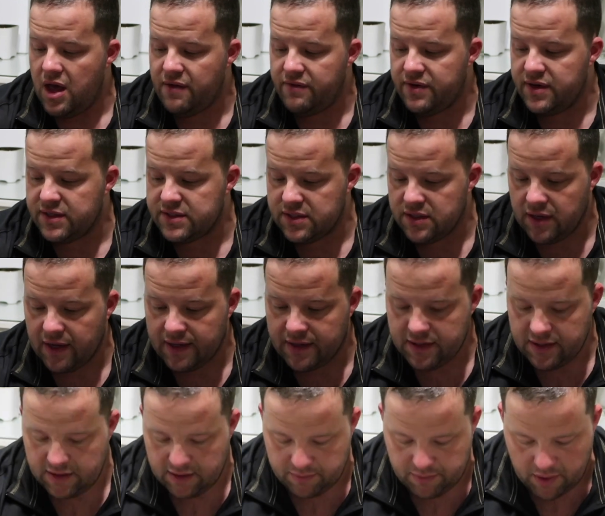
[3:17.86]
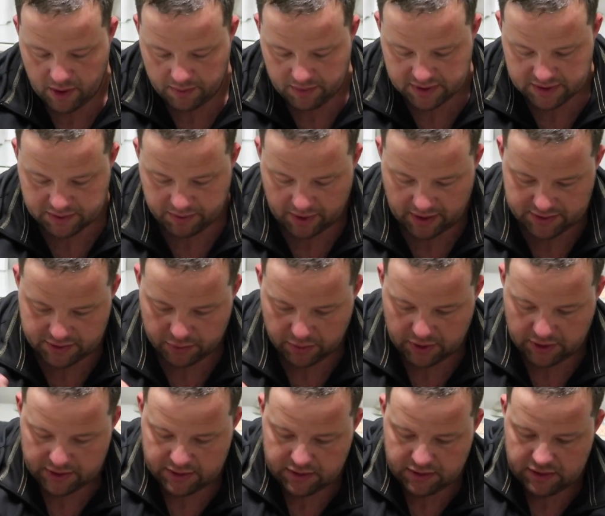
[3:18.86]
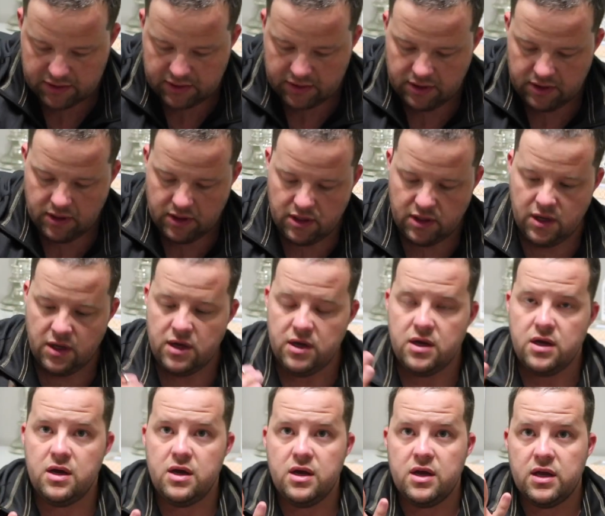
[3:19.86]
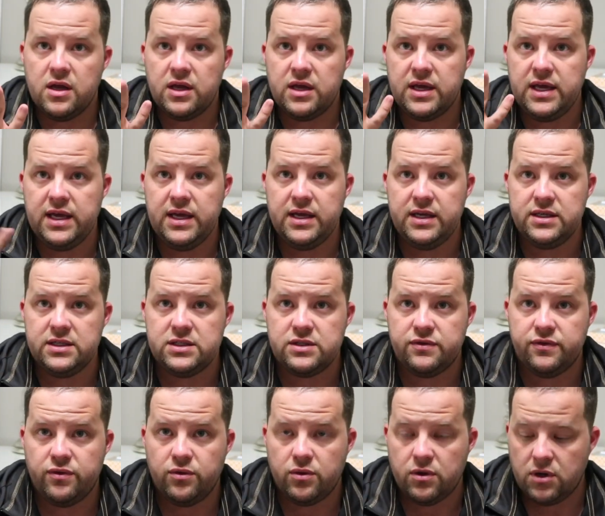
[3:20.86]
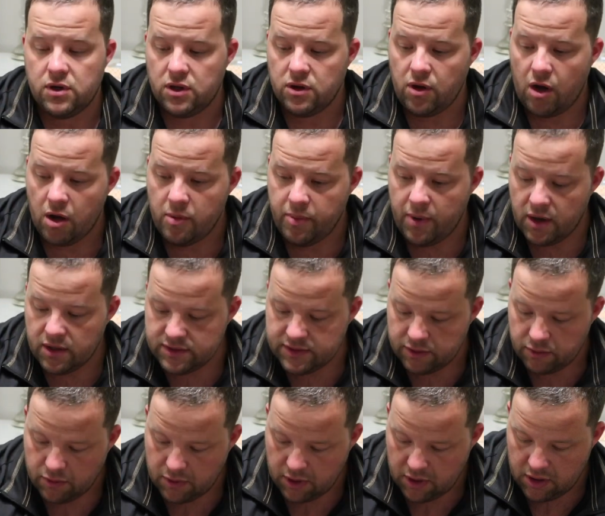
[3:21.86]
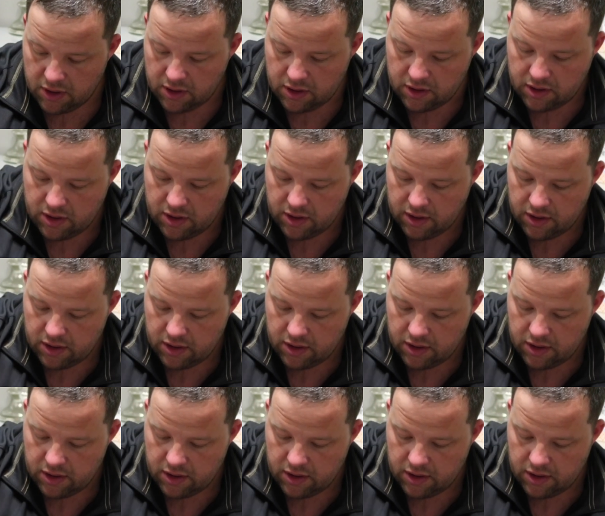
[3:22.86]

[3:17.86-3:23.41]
Evan doesn't like the pumpkin spice ones. Keys for a lockbox at work.